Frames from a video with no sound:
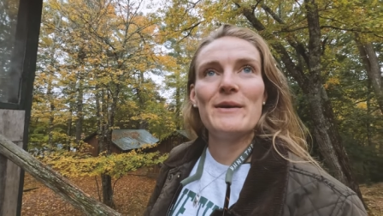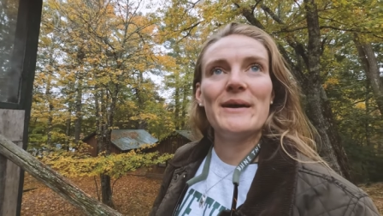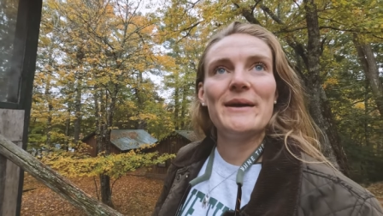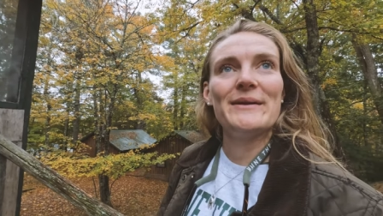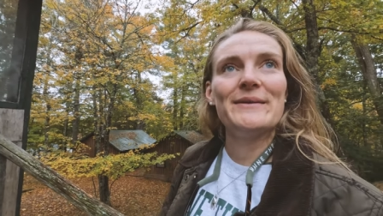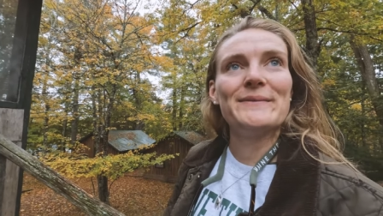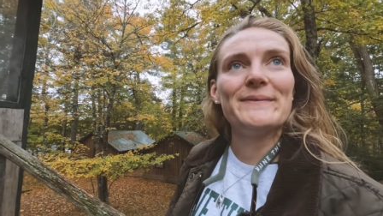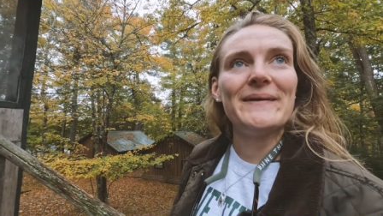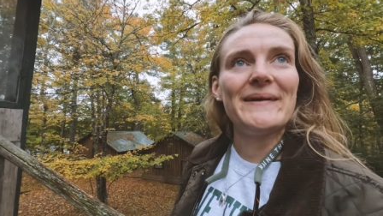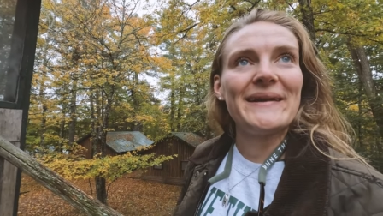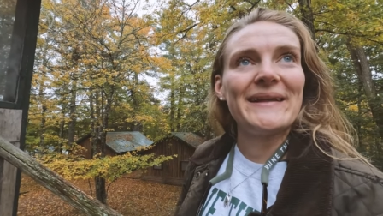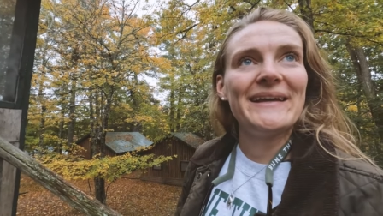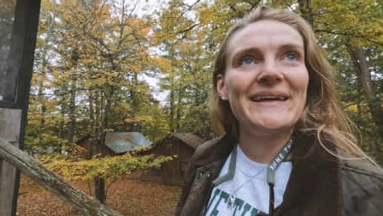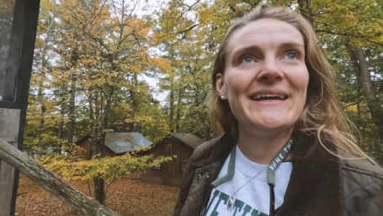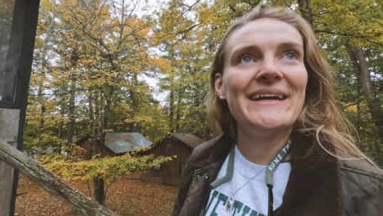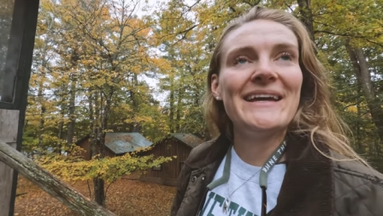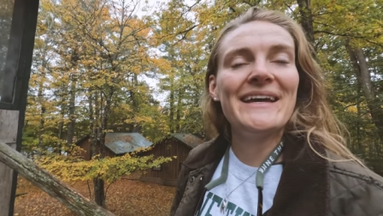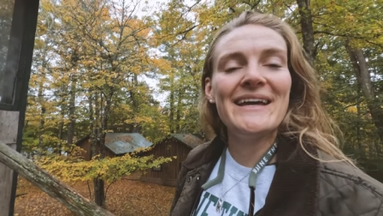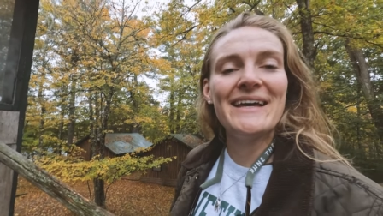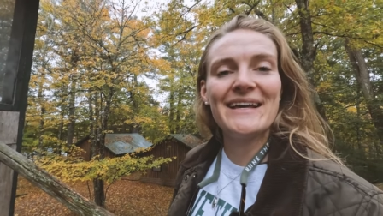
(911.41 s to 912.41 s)
but want
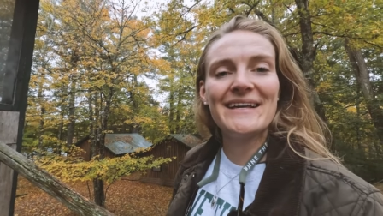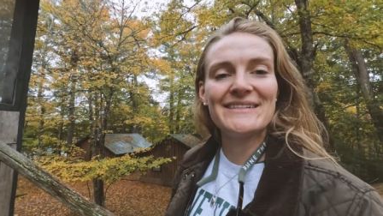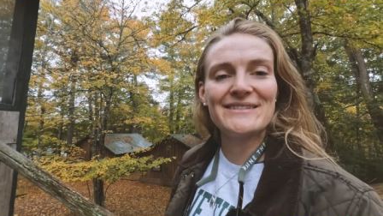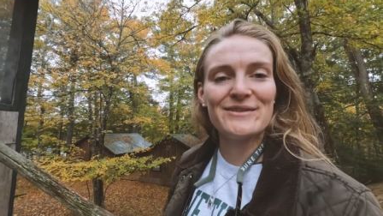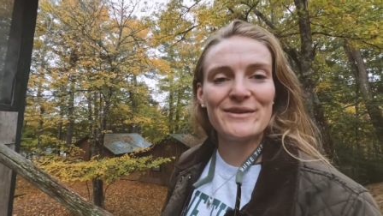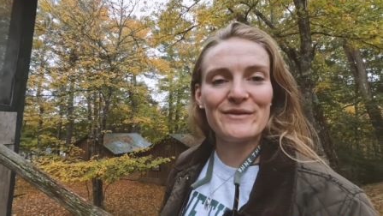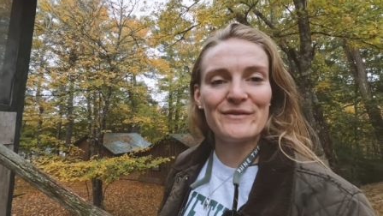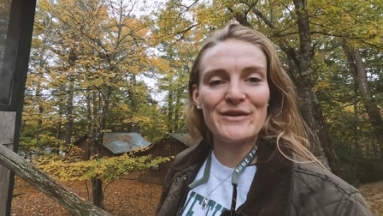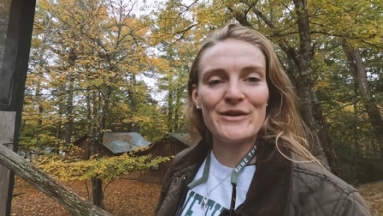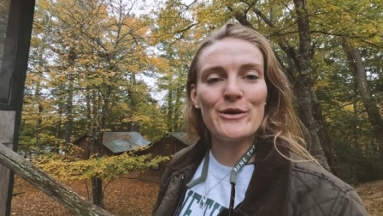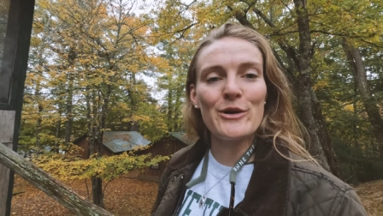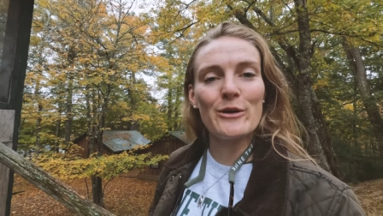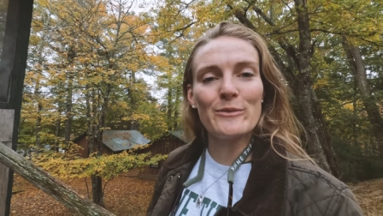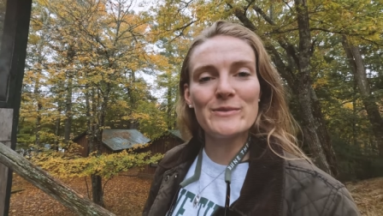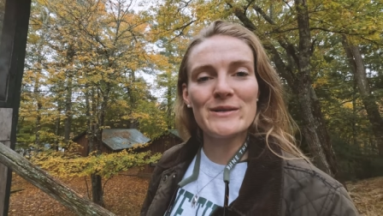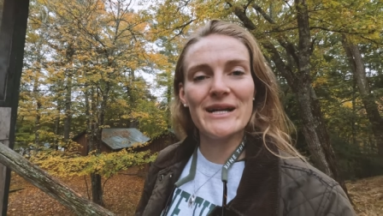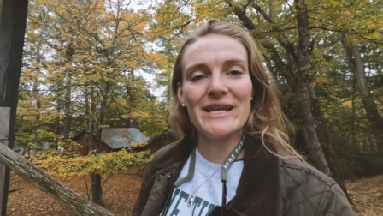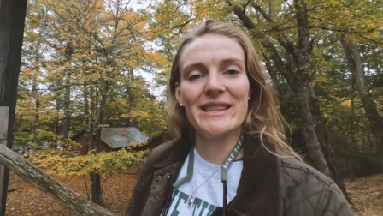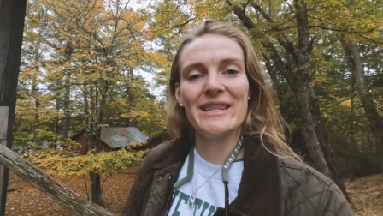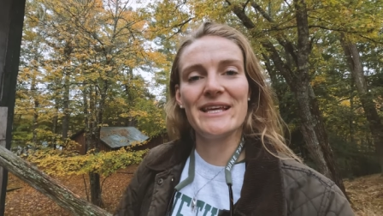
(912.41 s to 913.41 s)
to sort of
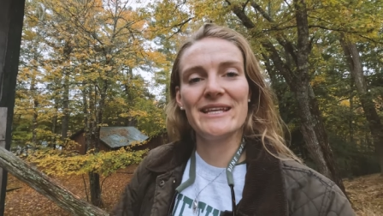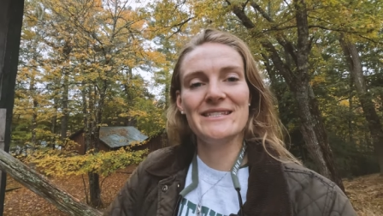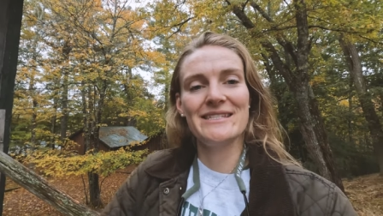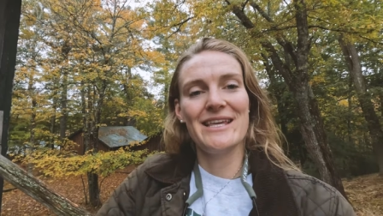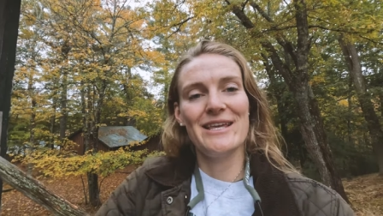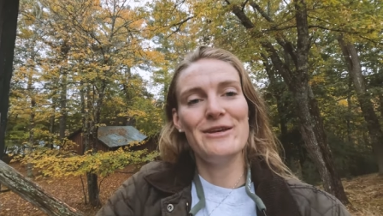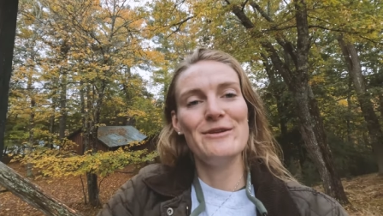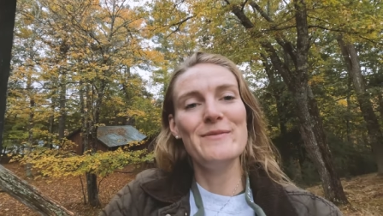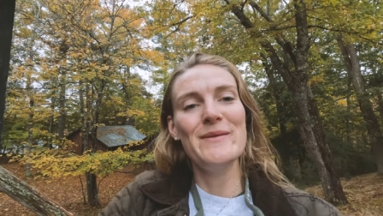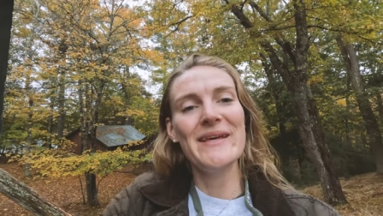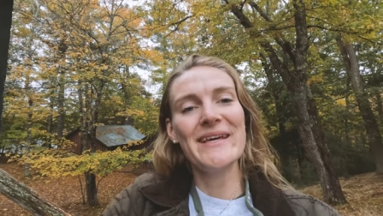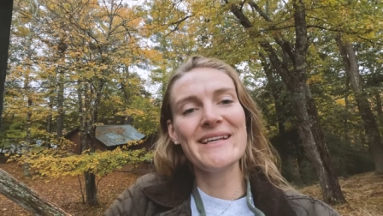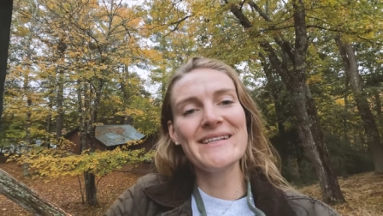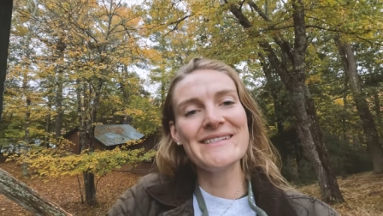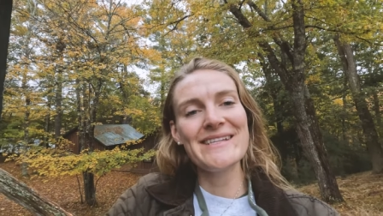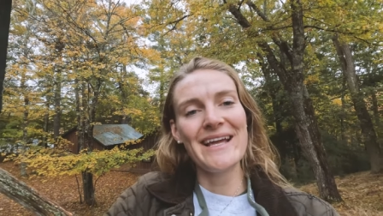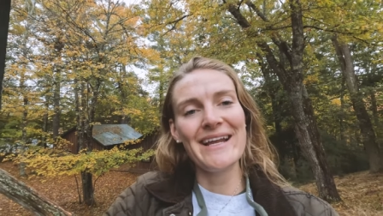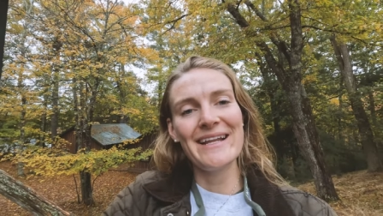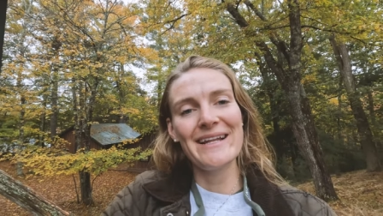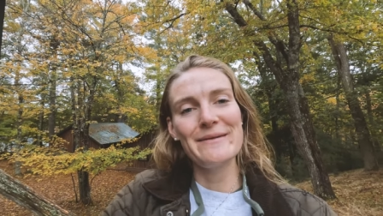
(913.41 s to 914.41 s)
incorporate things that you'd be
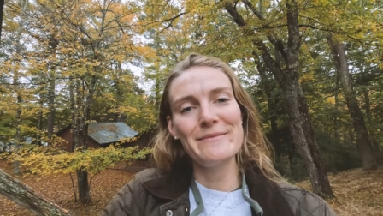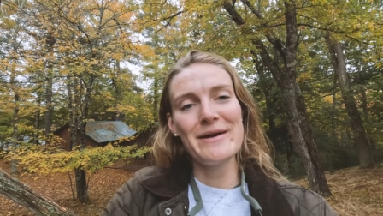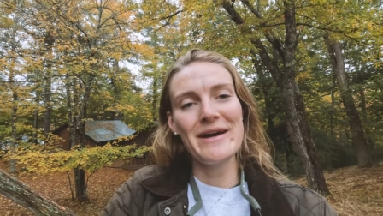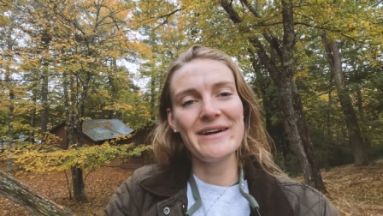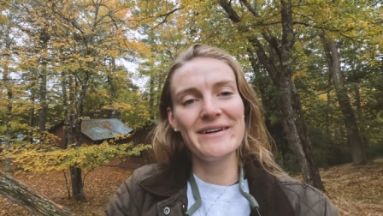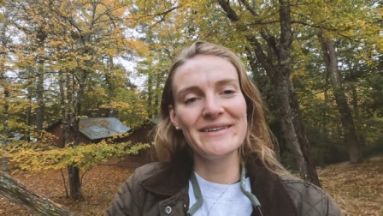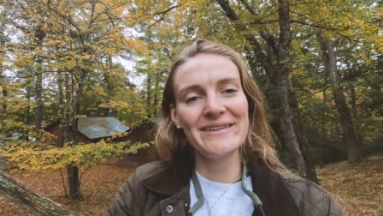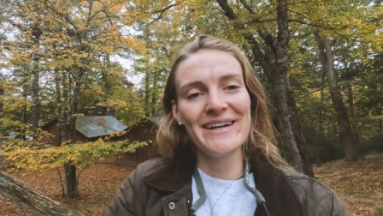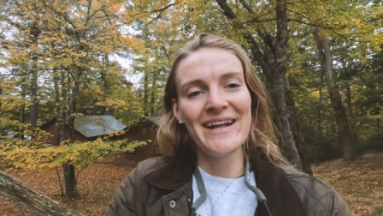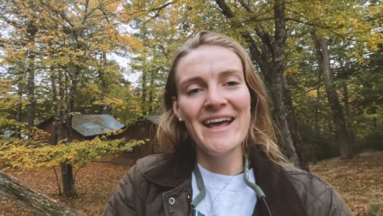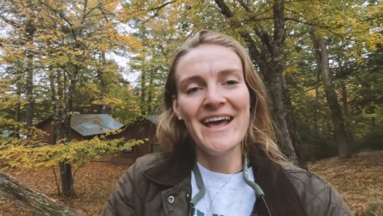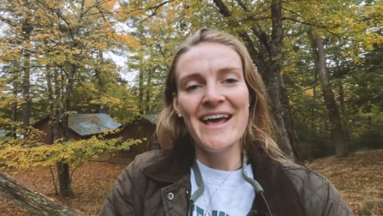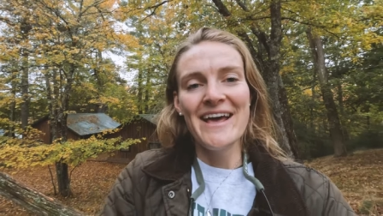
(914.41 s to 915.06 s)
excited about.